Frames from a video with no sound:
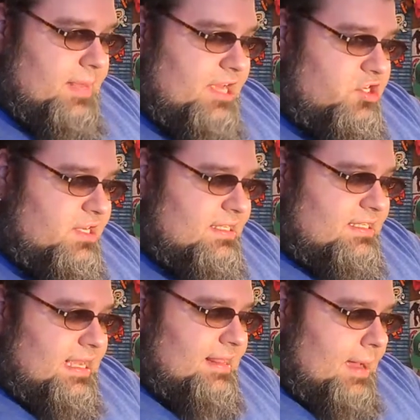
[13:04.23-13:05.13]
but as you can
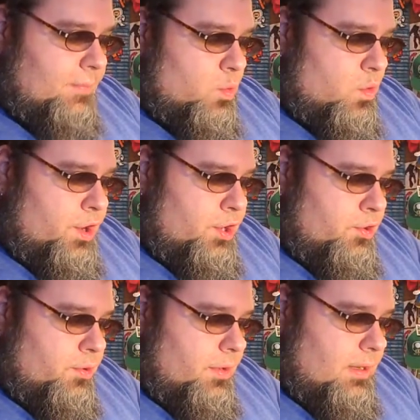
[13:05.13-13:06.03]
see, that
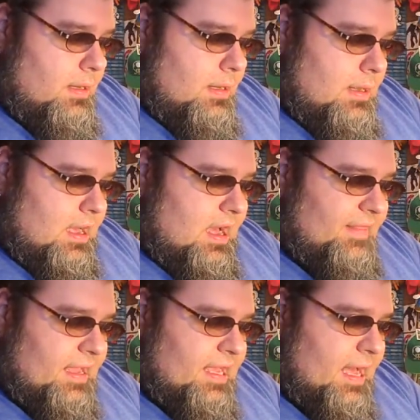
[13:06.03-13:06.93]
maroon
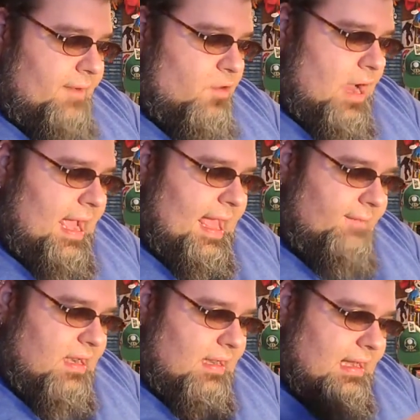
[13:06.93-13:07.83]
on the cover, I
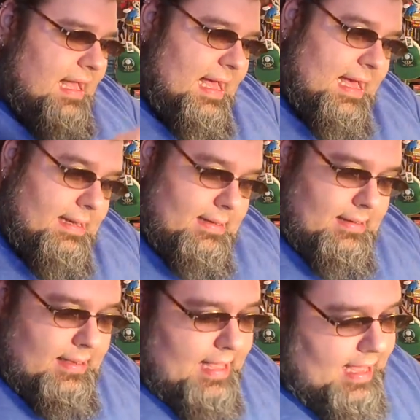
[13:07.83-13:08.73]
have it a lot
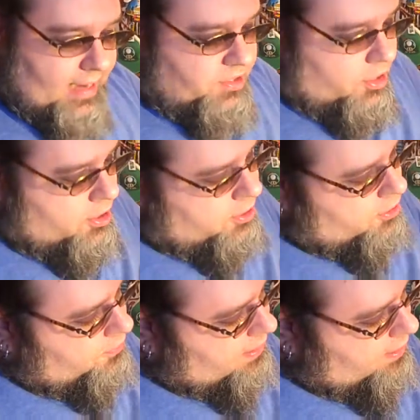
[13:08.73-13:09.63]

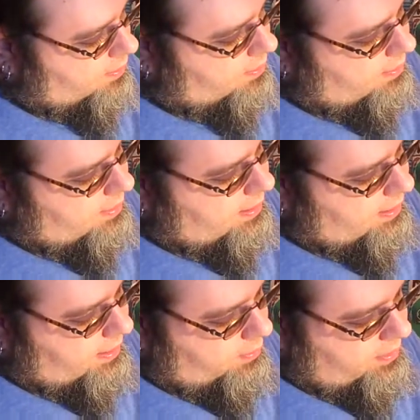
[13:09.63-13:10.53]
darker than
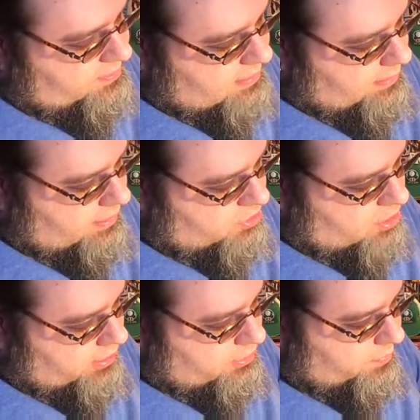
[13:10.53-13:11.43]
it is on the
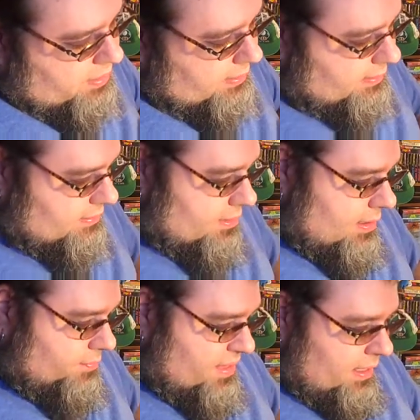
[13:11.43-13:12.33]
instruction booklet, so
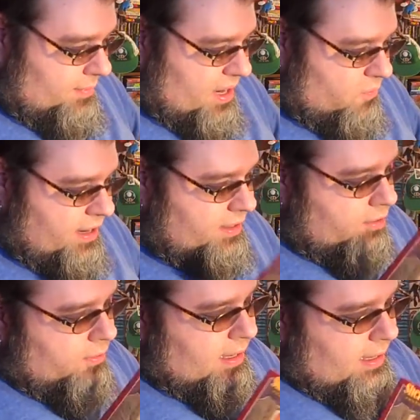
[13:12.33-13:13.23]
I'm thinking about
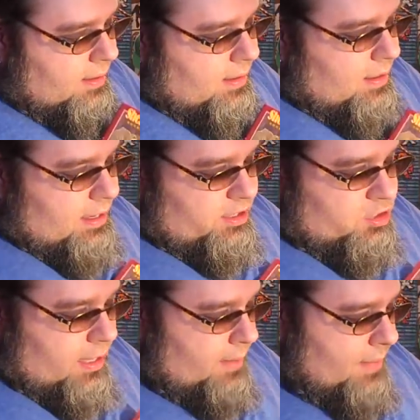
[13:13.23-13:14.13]
redoing it and
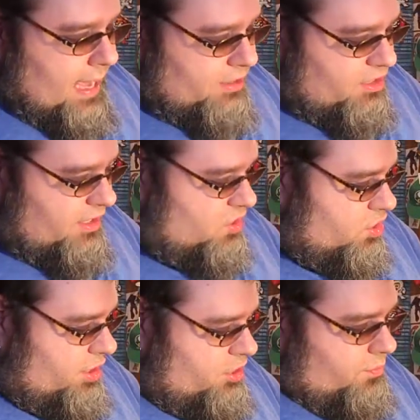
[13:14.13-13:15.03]
trying to match the
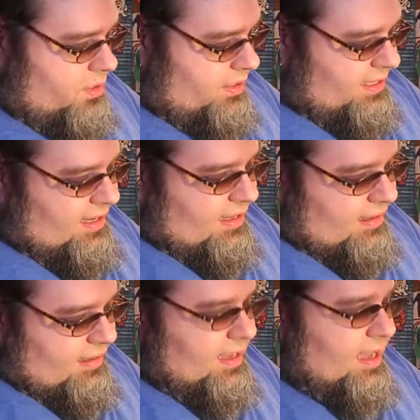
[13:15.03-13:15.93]
instruction booklet
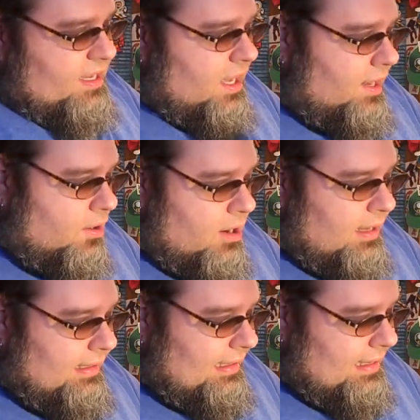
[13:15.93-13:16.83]
in color
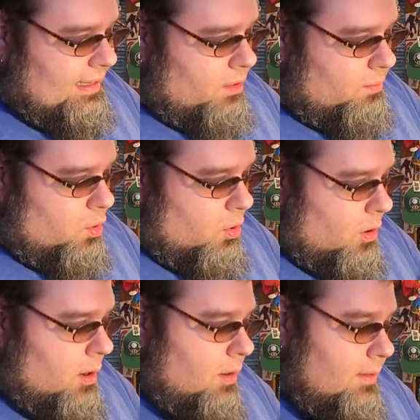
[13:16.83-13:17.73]
a little
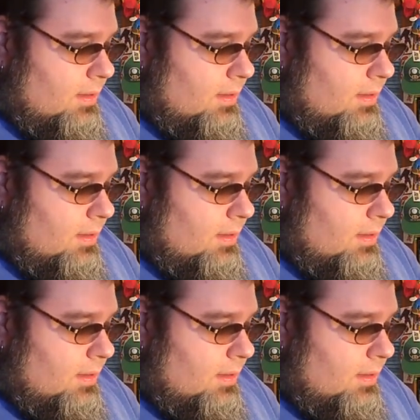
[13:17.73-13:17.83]
more.